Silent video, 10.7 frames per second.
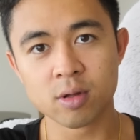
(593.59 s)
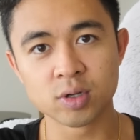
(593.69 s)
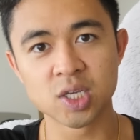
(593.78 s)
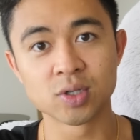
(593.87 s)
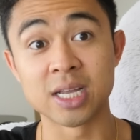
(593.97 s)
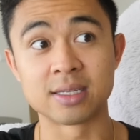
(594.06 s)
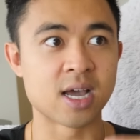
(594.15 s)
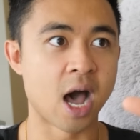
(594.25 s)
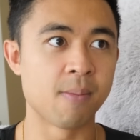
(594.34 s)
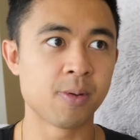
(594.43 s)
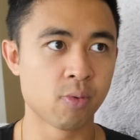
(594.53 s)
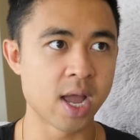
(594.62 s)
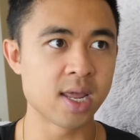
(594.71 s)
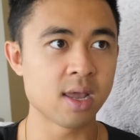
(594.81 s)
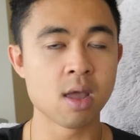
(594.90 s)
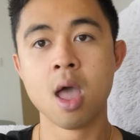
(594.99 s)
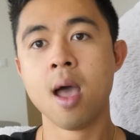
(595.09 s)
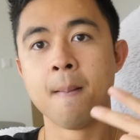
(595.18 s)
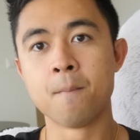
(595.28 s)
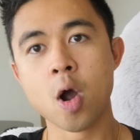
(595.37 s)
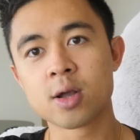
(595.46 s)
are those skill sets? Copywriting,
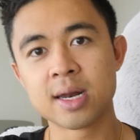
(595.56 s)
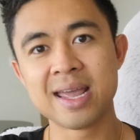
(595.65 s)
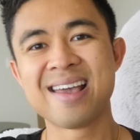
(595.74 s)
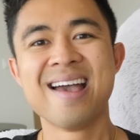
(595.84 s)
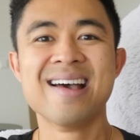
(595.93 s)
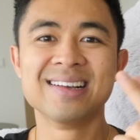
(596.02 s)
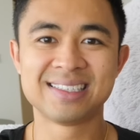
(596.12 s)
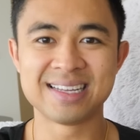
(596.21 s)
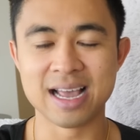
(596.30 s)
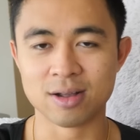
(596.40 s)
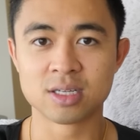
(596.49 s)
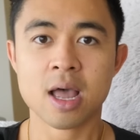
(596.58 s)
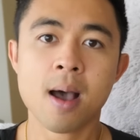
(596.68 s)
marketing, sales.